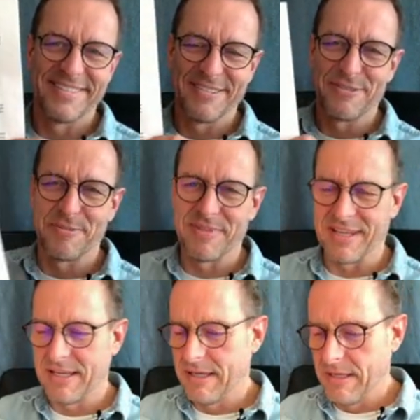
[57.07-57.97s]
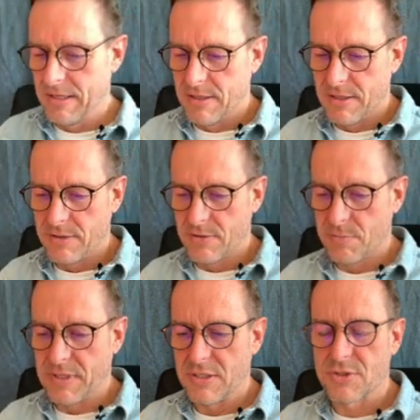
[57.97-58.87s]
from the
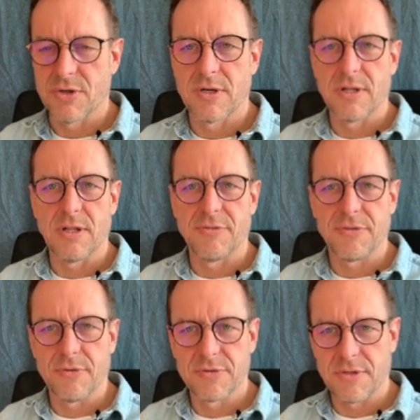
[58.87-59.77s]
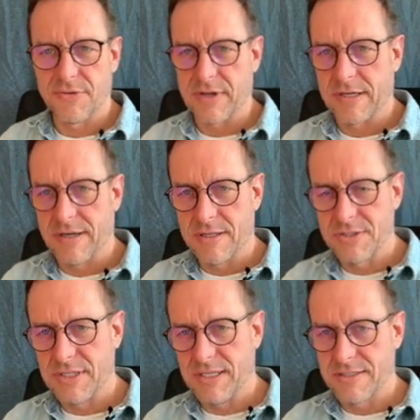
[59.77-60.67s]
European Journal of Social Psychology.